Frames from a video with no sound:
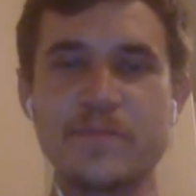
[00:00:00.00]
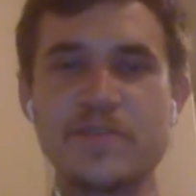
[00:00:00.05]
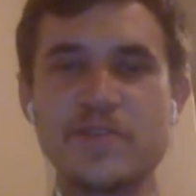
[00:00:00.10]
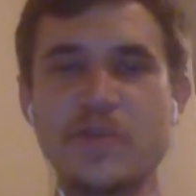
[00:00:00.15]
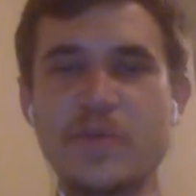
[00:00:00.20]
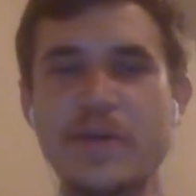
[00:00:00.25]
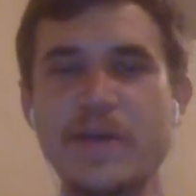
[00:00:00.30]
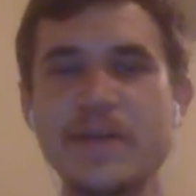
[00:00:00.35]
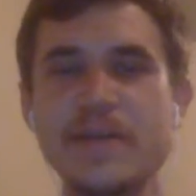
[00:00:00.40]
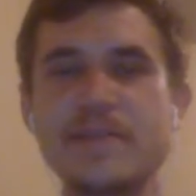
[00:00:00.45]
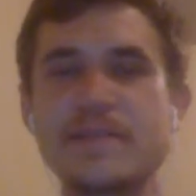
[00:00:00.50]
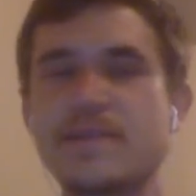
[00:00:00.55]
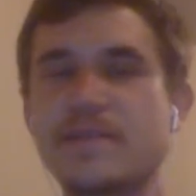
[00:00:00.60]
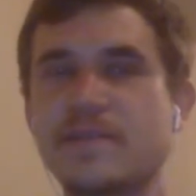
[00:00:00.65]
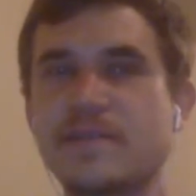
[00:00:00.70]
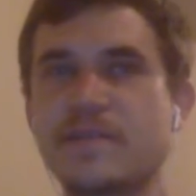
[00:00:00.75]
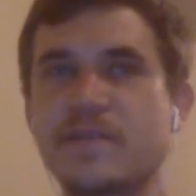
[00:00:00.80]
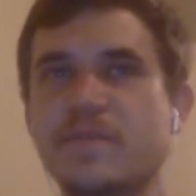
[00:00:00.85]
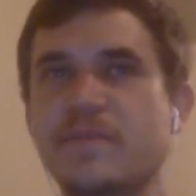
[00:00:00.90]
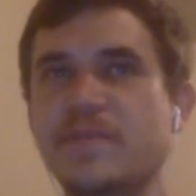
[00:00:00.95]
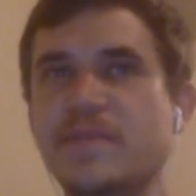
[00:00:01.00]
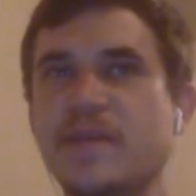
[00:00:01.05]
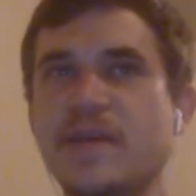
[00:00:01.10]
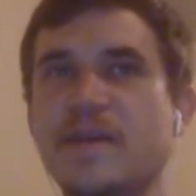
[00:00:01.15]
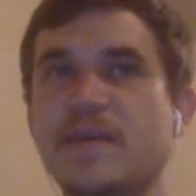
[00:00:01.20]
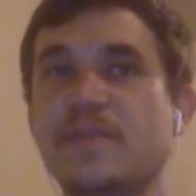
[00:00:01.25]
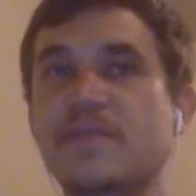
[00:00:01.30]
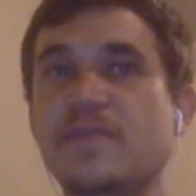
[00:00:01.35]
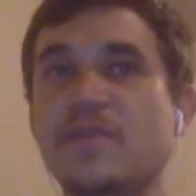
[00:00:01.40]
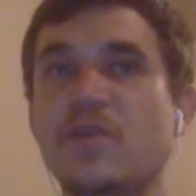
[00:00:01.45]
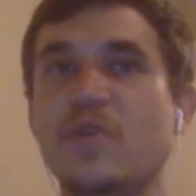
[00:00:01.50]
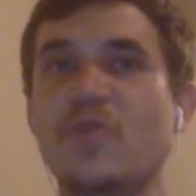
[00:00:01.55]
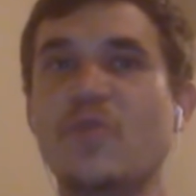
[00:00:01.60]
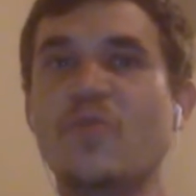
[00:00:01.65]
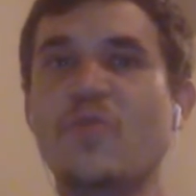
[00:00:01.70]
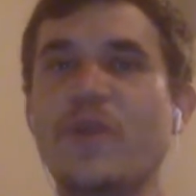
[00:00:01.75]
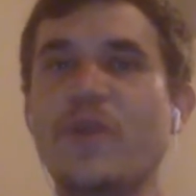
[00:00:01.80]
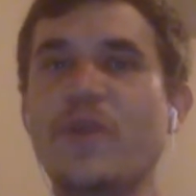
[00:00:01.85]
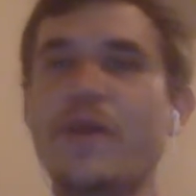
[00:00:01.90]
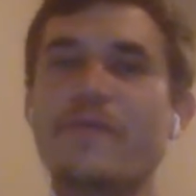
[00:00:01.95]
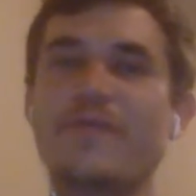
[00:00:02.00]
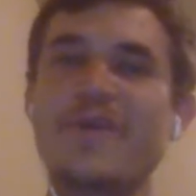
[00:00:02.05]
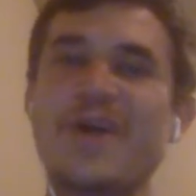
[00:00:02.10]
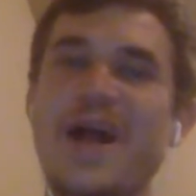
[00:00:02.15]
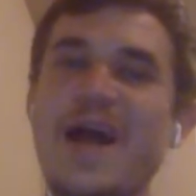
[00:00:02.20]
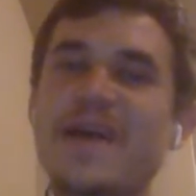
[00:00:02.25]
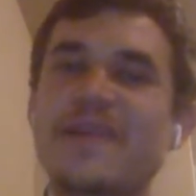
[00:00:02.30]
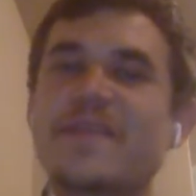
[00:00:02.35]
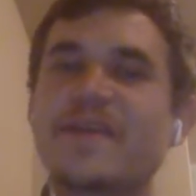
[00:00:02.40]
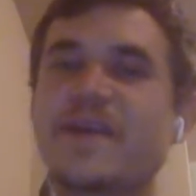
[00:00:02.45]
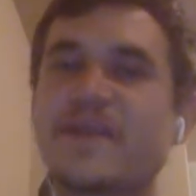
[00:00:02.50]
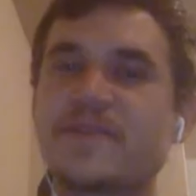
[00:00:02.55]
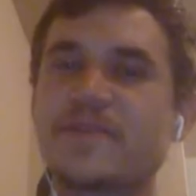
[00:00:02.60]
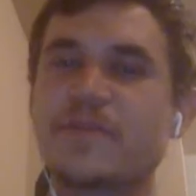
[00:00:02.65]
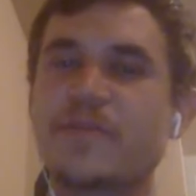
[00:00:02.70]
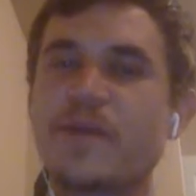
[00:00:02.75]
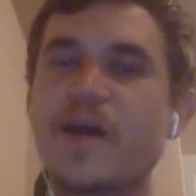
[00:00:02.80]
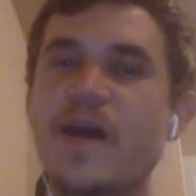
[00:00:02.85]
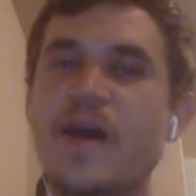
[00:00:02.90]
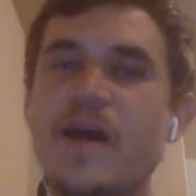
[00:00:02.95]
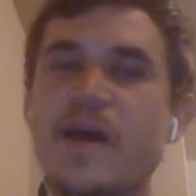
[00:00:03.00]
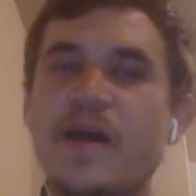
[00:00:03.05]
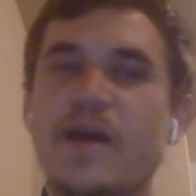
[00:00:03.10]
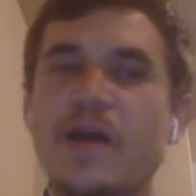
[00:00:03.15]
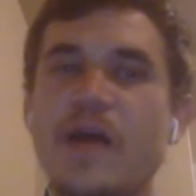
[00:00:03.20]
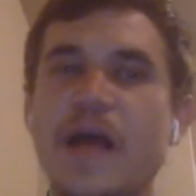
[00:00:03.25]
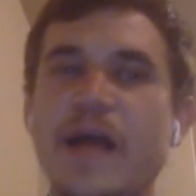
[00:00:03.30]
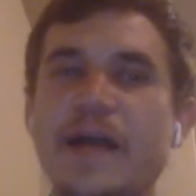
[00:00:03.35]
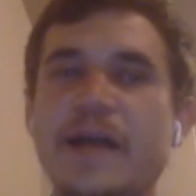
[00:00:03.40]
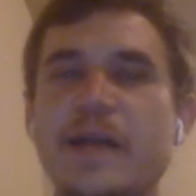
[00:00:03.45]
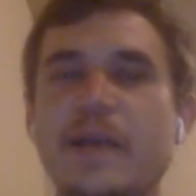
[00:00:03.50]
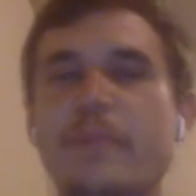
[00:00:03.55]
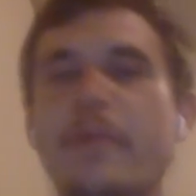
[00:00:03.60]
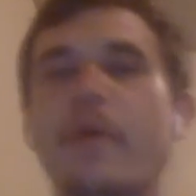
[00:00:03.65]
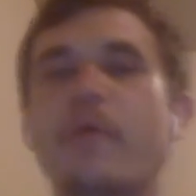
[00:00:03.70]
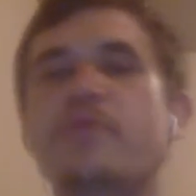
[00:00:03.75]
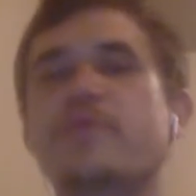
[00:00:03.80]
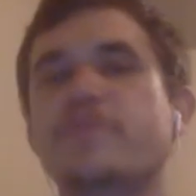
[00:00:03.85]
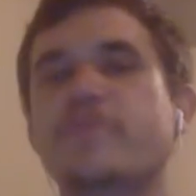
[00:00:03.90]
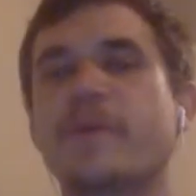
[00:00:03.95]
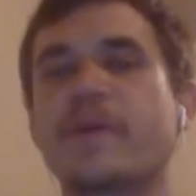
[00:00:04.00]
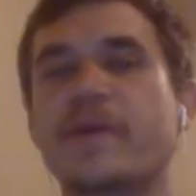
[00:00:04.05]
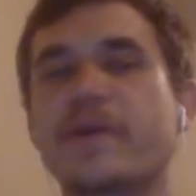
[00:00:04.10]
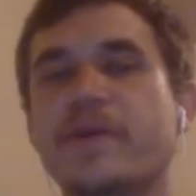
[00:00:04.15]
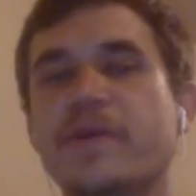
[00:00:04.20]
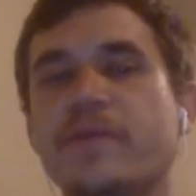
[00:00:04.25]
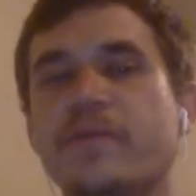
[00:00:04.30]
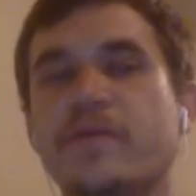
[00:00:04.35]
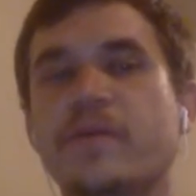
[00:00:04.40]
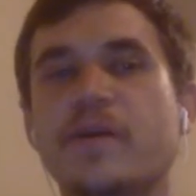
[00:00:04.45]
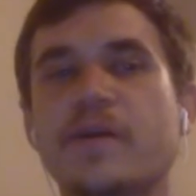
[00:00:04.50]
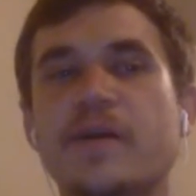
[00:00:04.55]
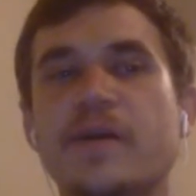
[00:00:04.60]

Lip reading: So his system says, whatever I think is okay, I can impose upon you.